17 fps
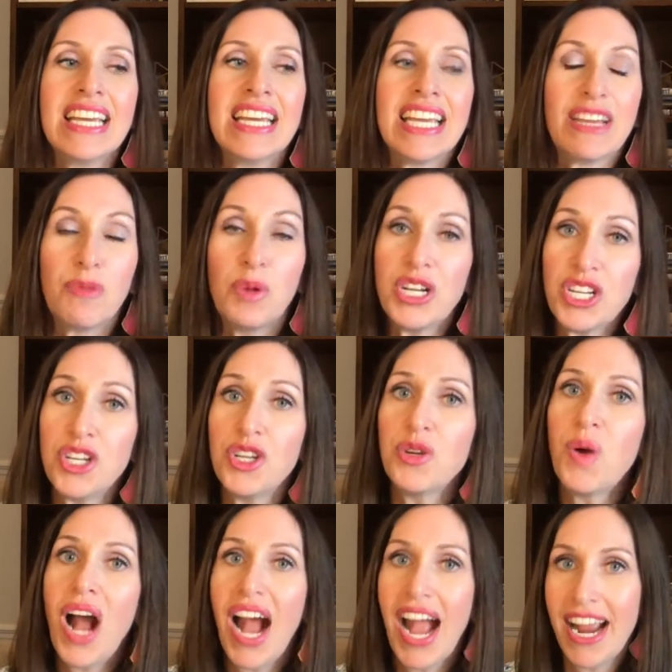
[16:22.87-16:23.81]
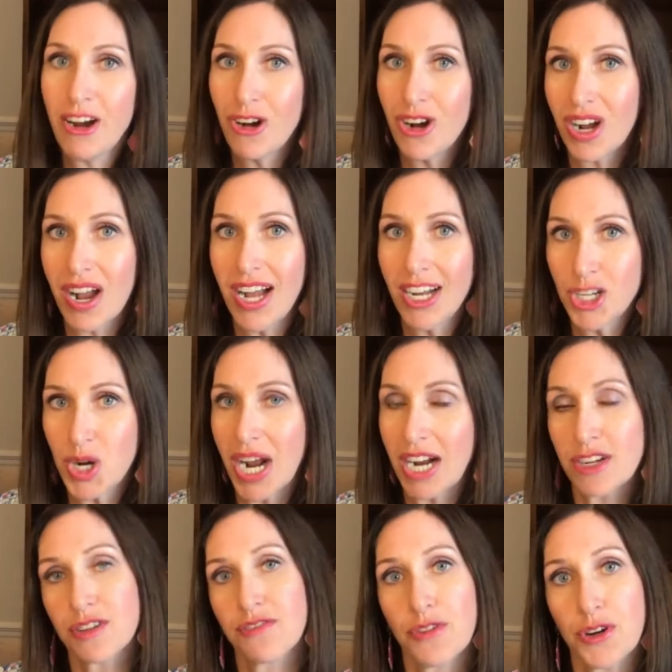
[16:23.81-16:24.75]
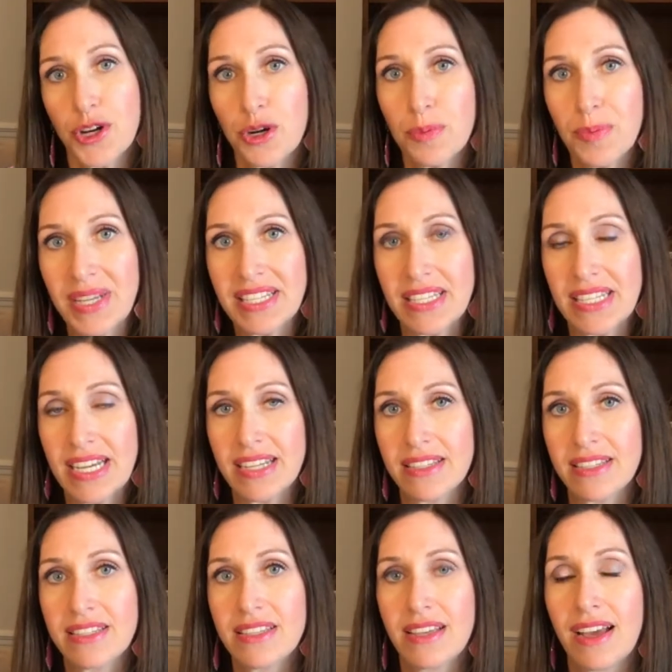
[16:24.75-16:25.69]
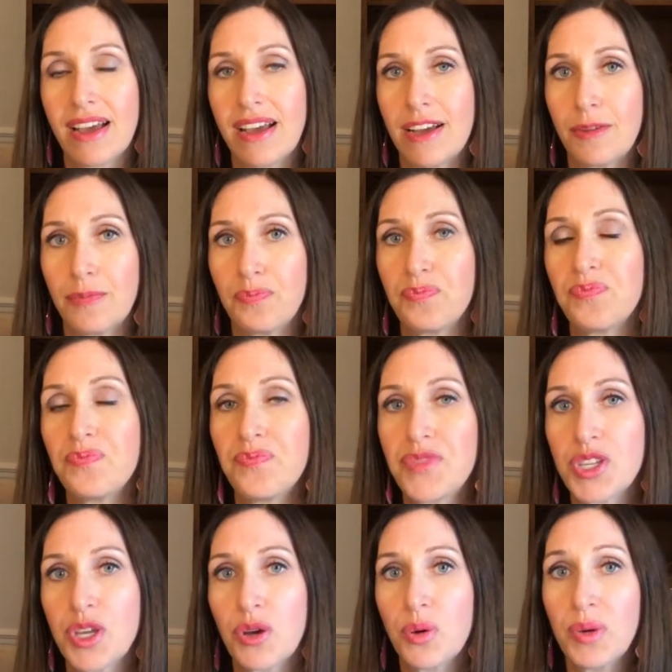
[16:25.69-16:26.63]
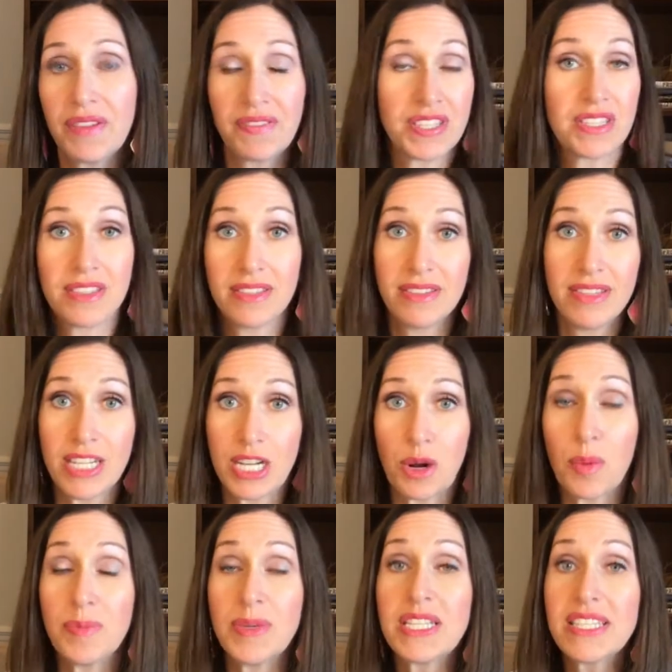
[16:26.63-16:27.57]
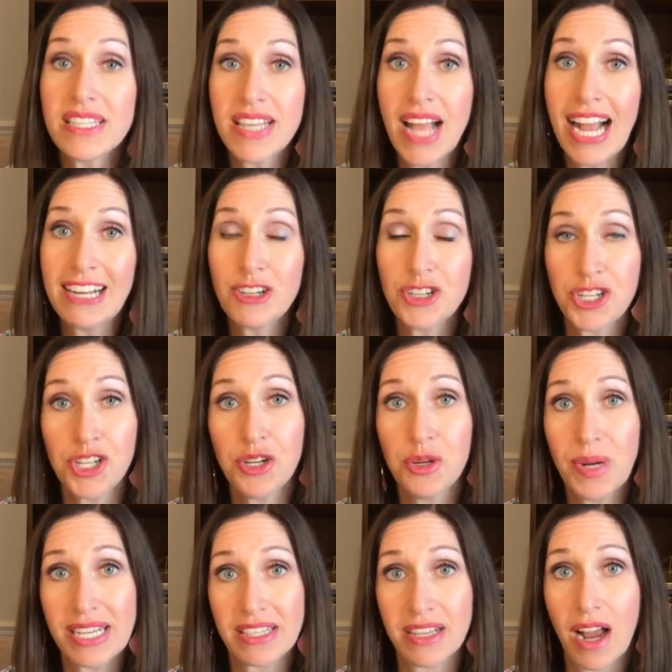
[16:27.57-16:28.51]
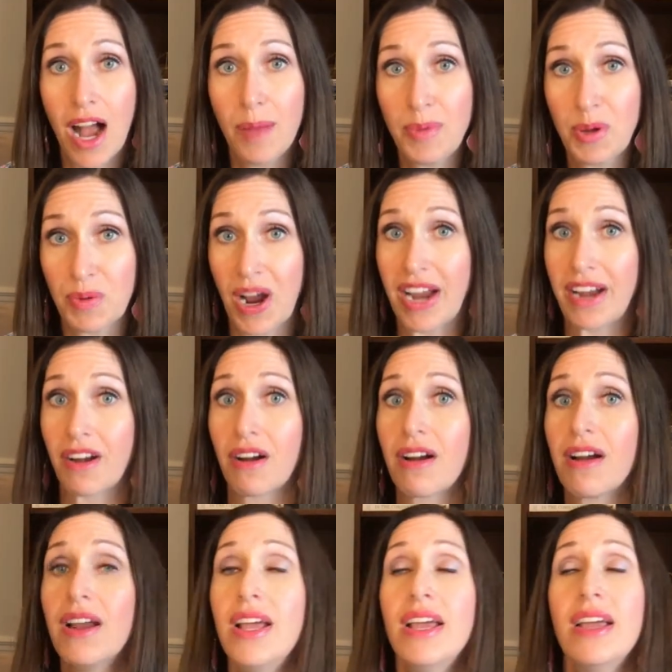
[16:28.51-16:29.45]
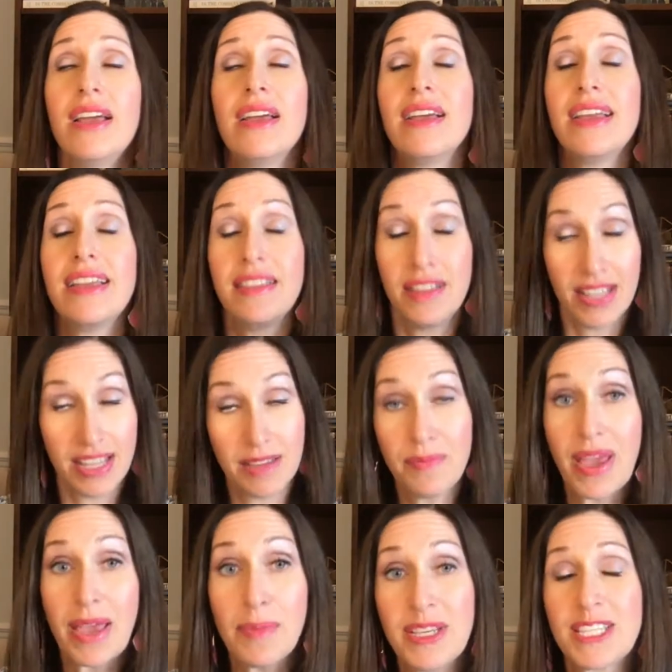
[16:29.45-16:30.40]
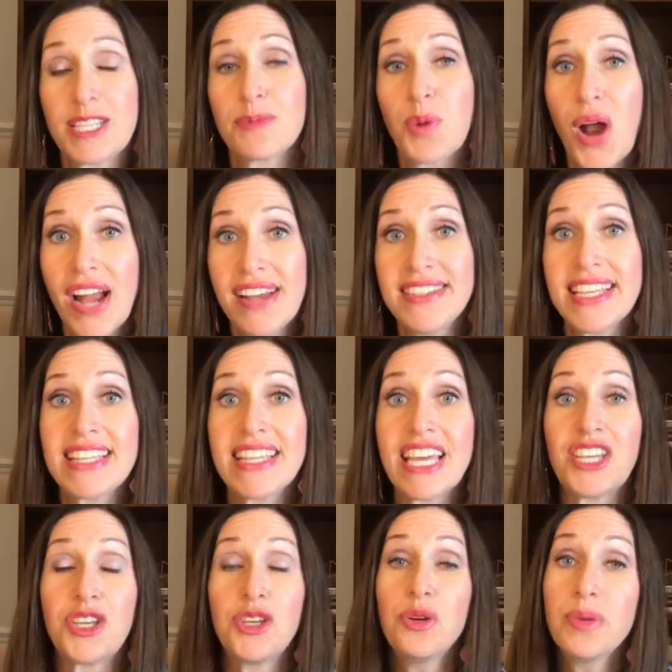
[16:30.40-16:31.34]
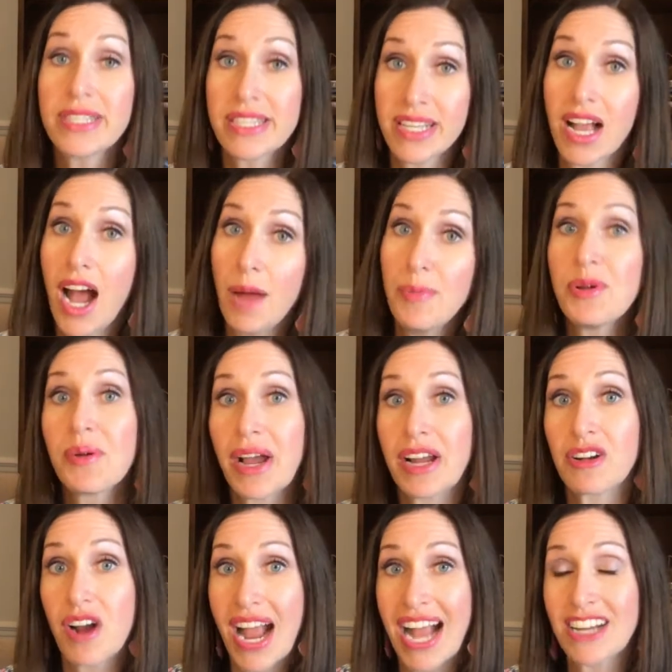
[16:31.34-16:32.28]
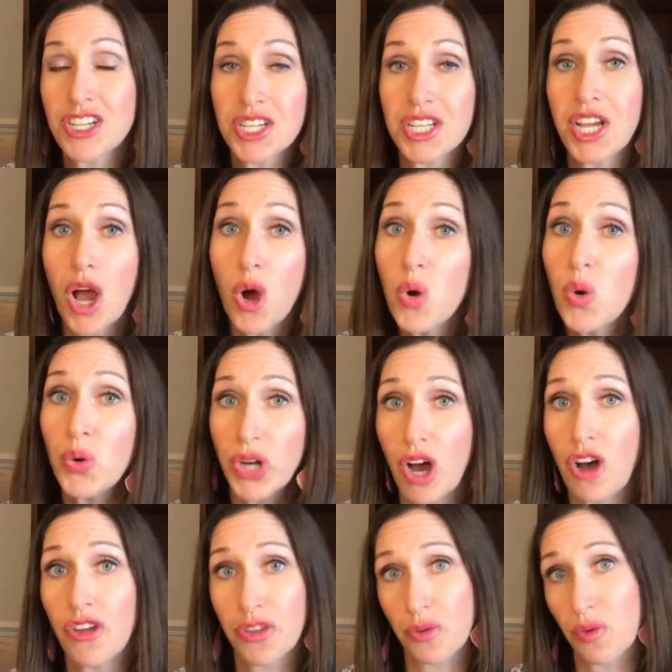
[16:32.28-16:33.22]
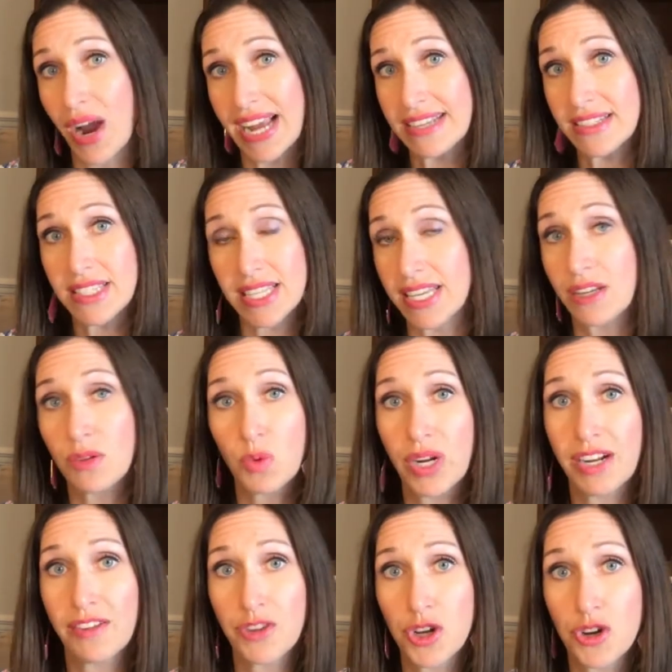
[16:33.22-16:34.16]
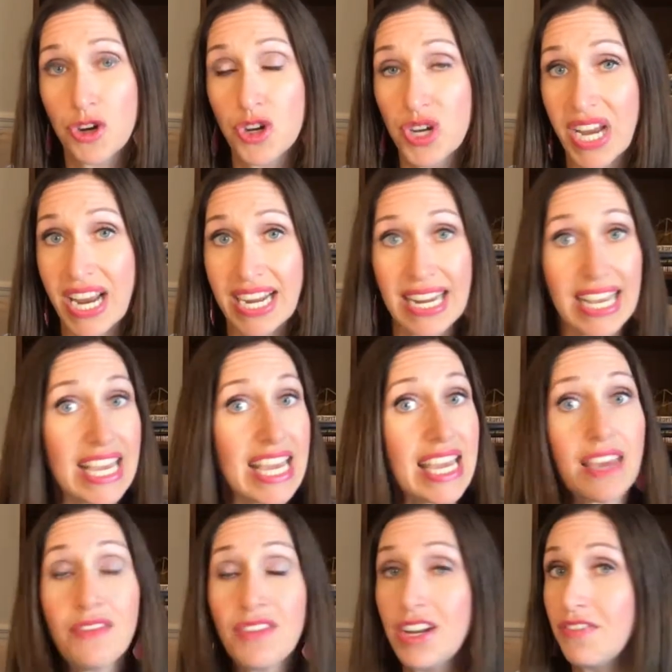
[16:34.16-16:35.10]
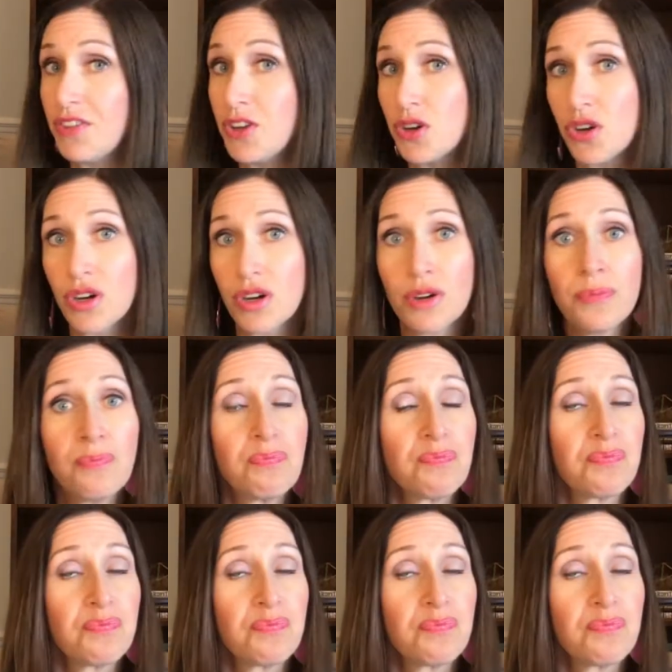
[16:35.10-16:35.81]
when you hire a contractor for your business, so if a business hires you as a copywriter, it may be surprising that you as the copywriter actually own all the rights in whatever you're creating, even if you're